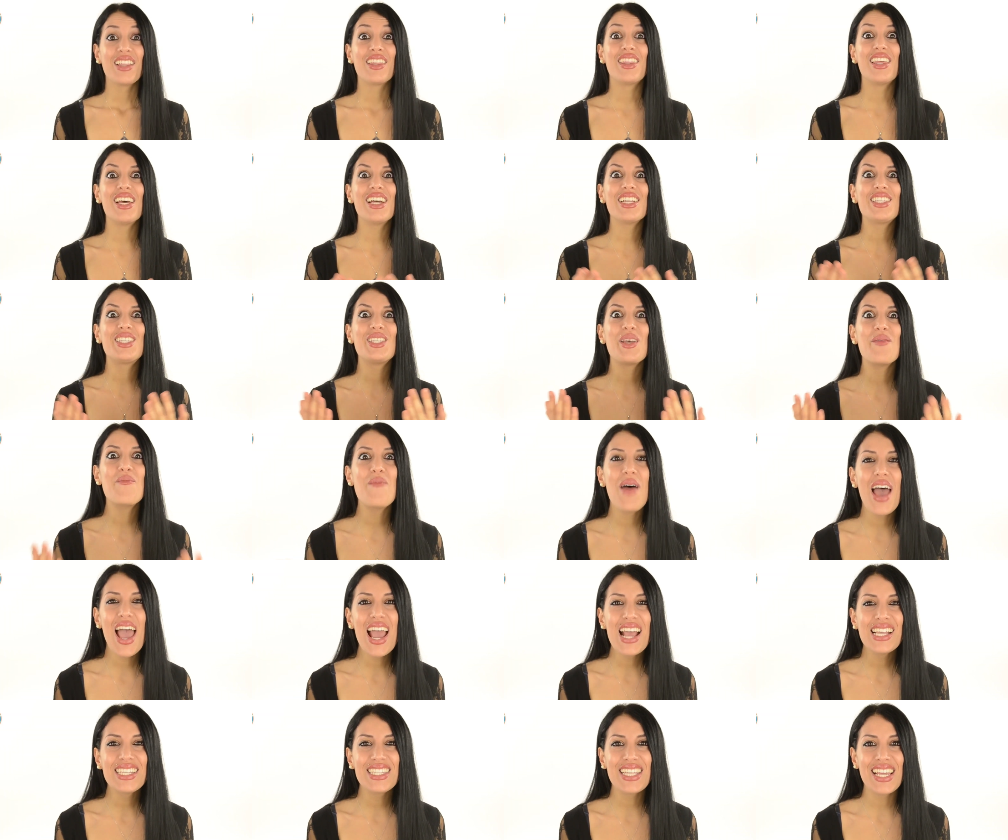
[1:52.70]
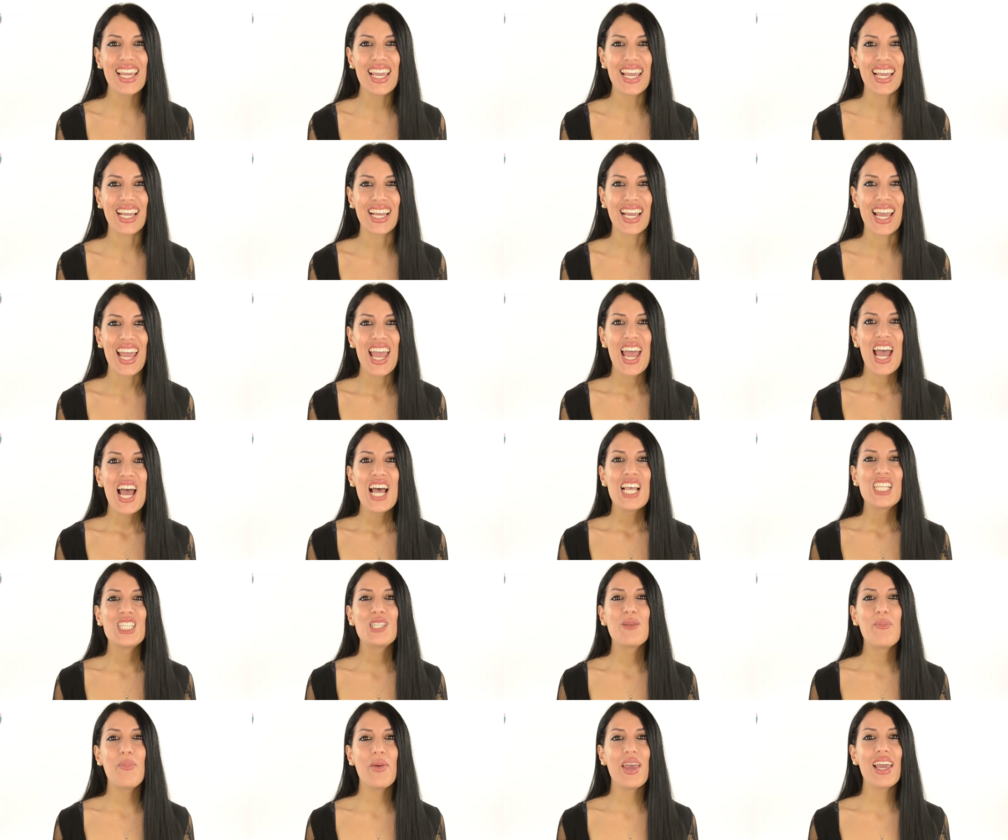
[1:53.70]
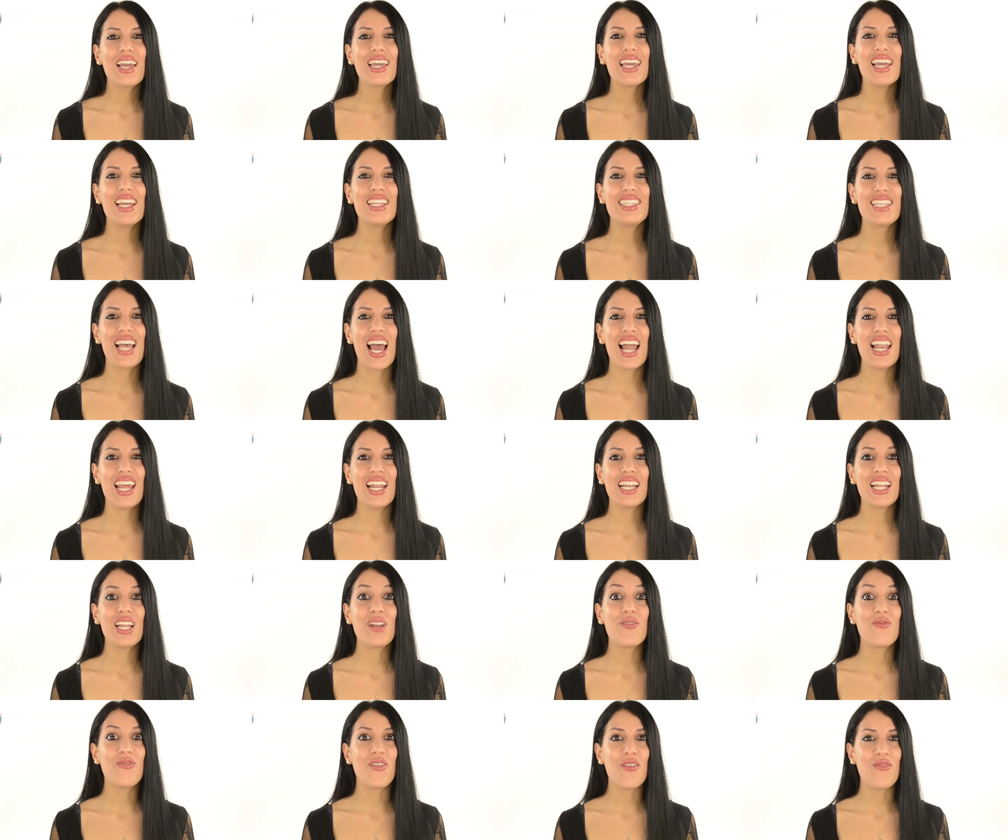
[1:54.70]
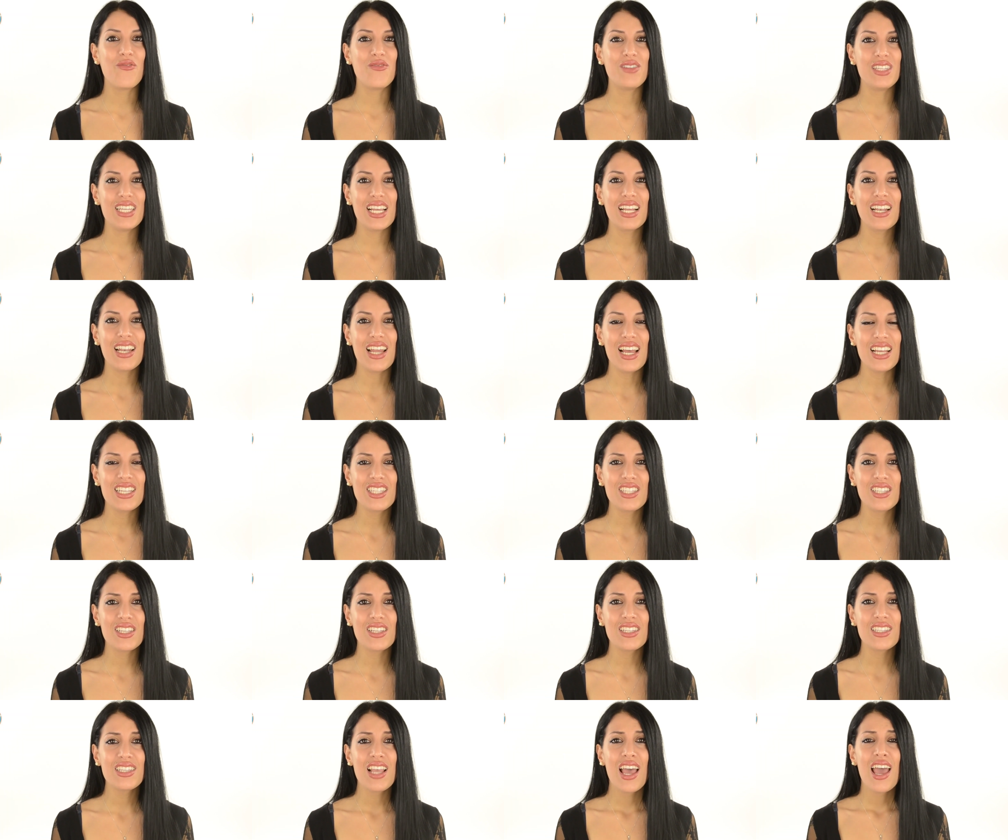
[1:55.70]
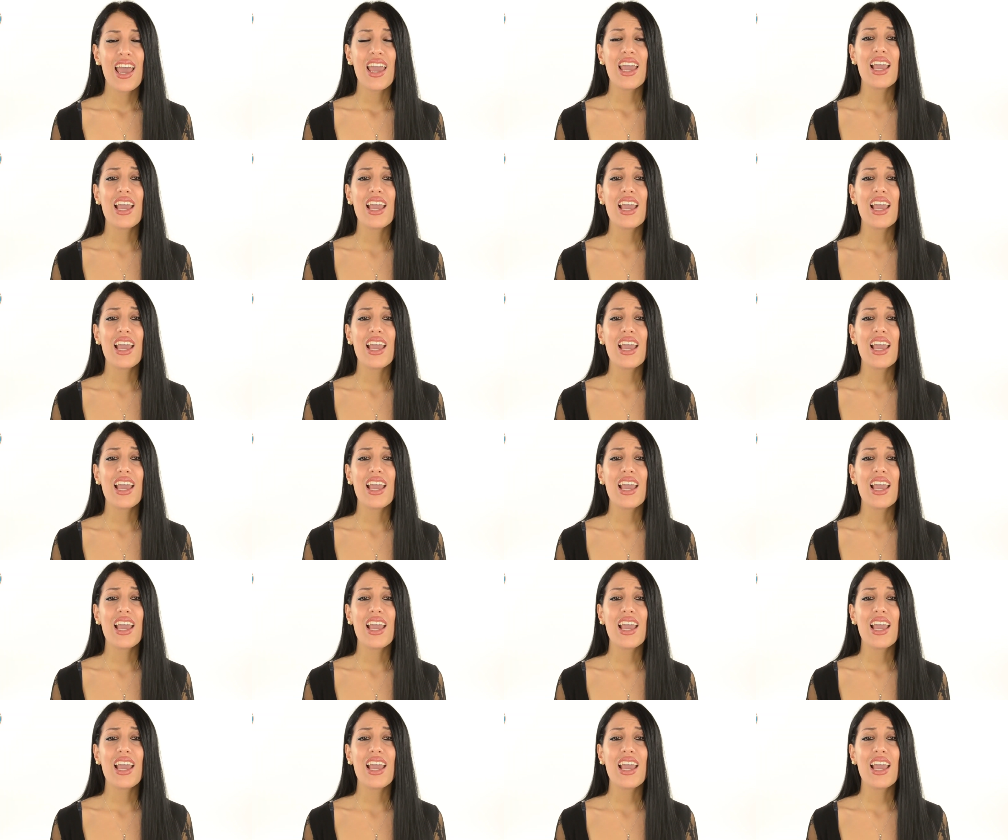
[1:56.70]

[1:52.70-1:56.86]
That's amazing! Speak Italian in 15 Lessons